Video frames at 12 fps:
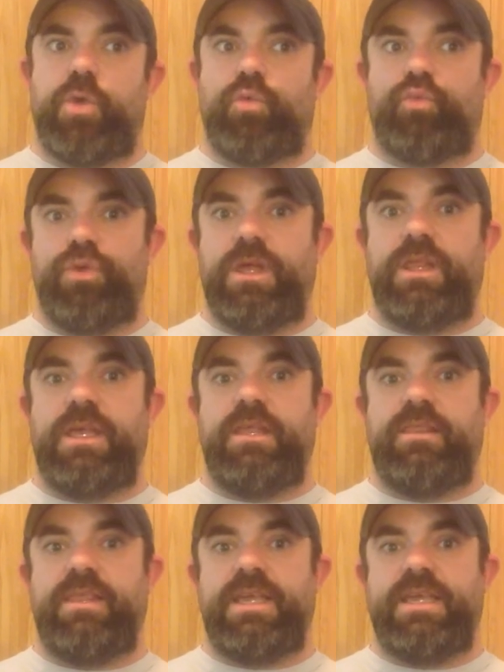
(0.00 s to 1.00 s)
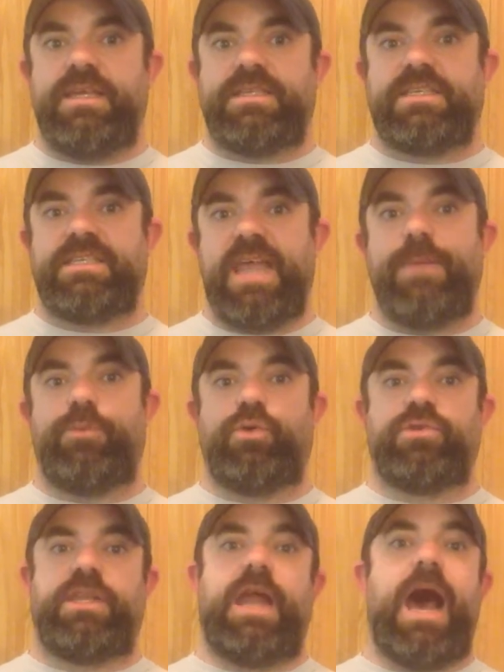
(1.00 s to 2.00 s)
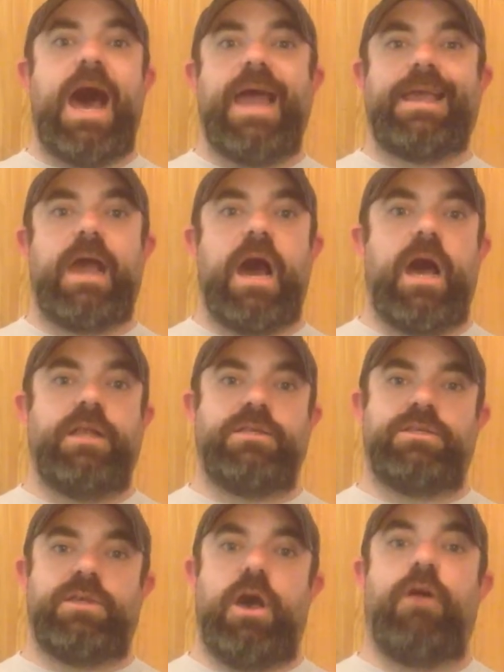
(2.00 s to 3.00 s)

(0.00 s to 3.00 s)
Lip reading: really the staples and icons